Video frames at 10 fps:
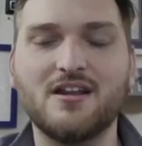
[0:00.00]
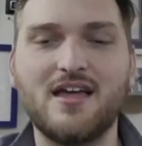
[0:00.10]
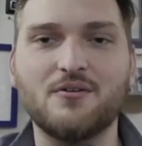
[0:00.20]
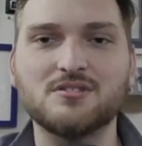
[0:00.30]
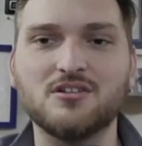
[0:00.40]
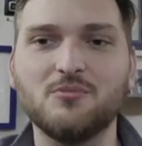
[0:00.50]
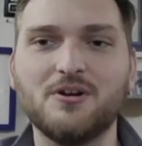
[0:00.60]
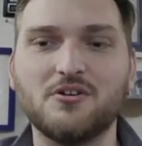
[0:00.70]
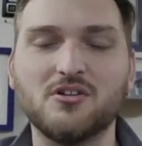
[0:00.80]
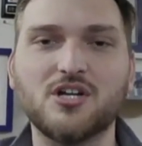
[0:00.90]
And that was a little bit
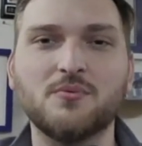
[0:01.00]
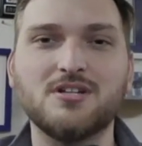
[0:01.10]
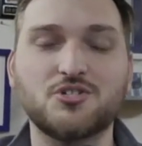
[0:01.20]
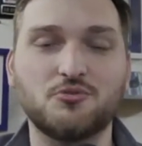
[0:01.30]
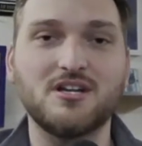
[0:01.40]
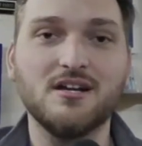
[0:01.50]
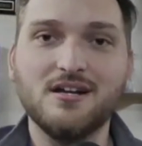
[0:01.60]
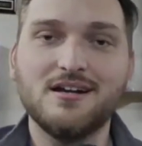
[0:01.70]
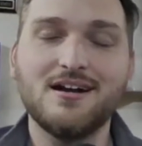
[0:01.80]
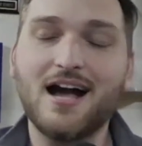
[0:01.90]
earlier when Detroit,
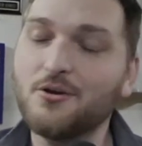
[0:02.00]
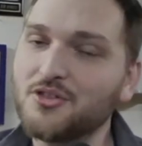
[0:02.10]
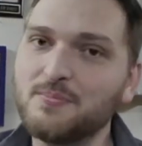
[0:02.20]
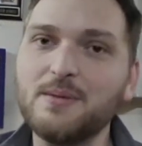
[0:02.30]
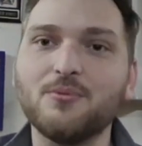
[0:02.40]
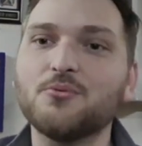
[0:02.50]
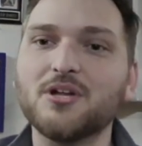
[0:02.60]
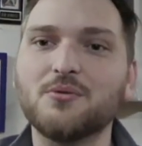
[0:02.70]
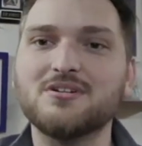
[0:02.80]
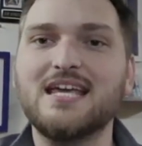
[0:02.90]
I don't think people
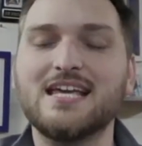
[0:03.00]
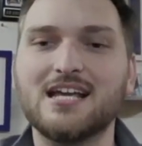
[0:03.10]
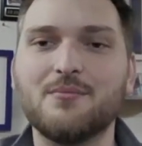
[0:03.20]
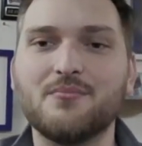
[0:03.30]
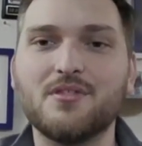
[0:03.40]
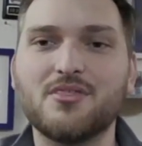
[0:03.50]
really were taking them